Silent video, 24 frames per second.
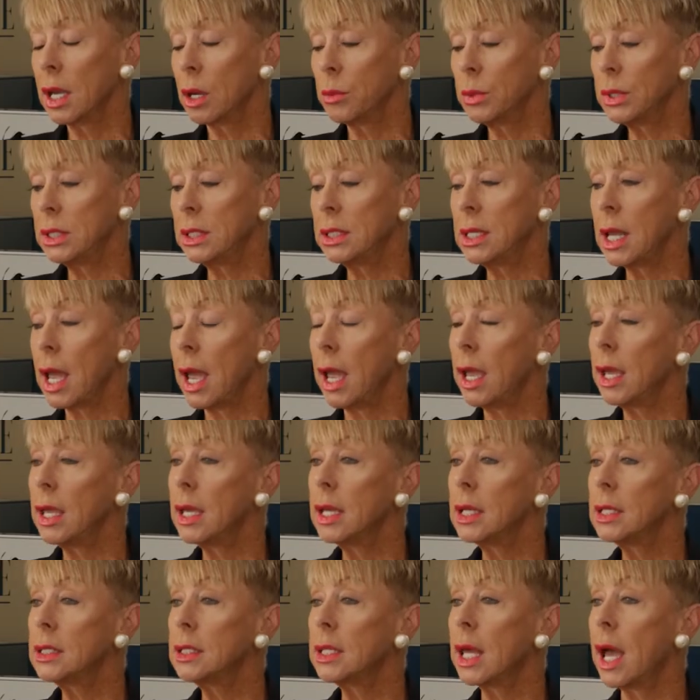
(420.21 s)
I would say
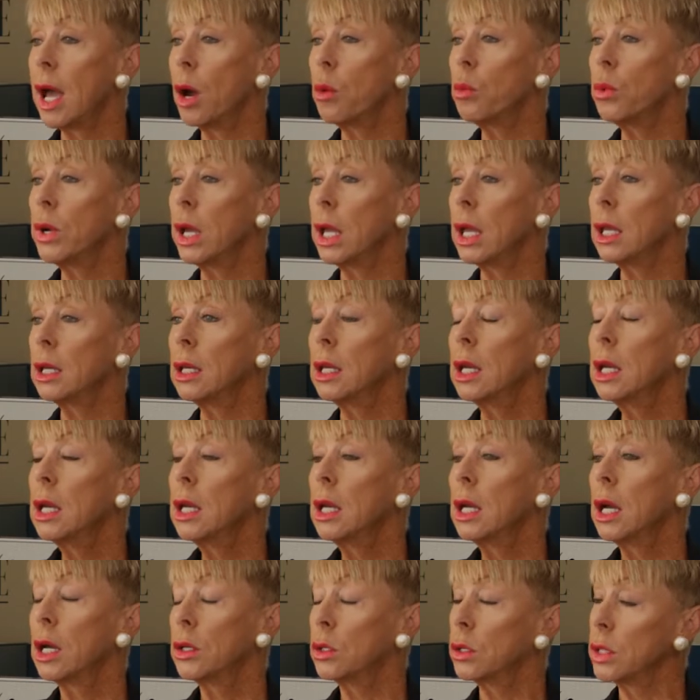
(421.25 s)
is that when,
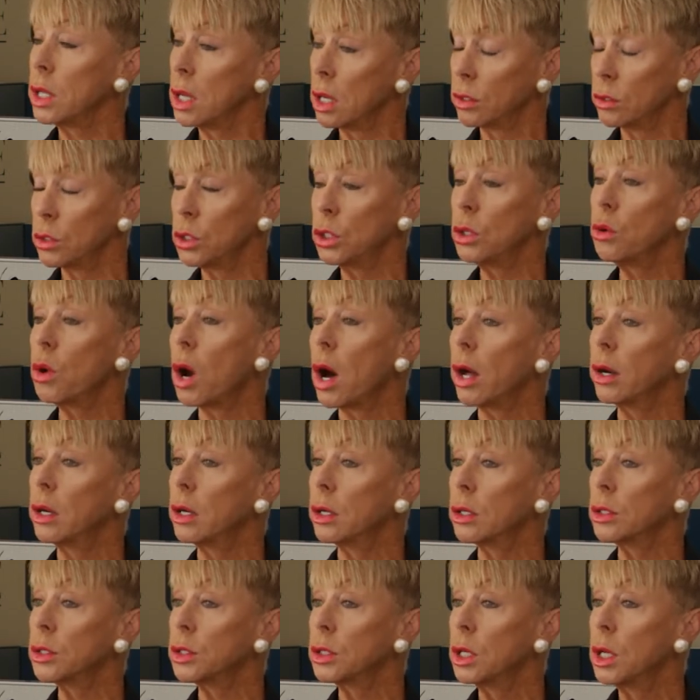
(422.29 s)
under the other 2
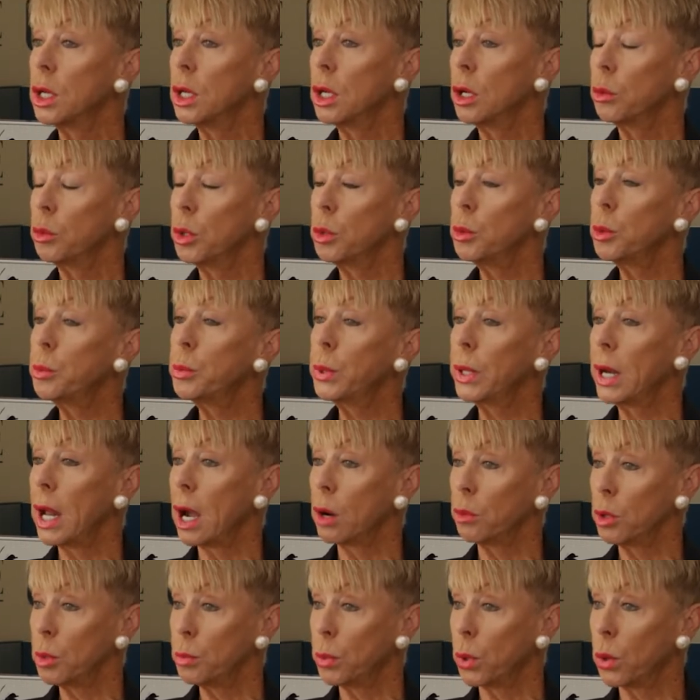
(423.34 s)
auditors, we would put out
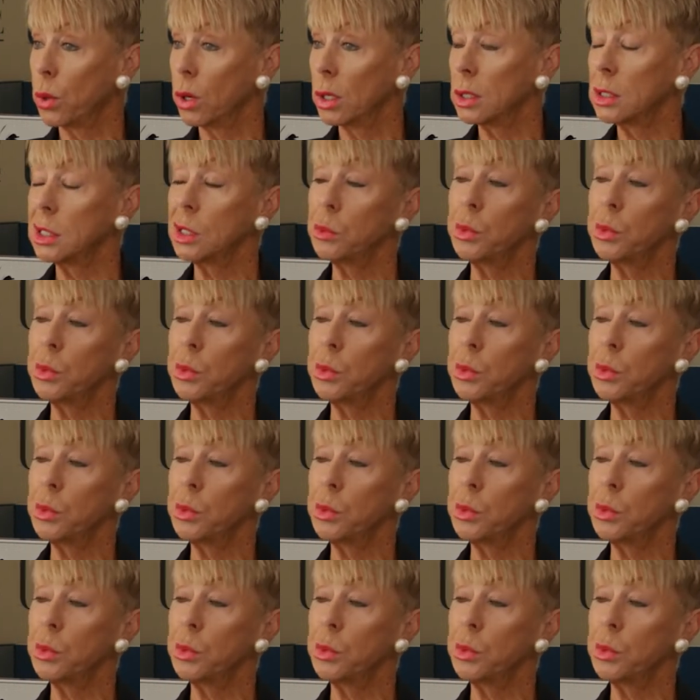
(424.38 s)
reports.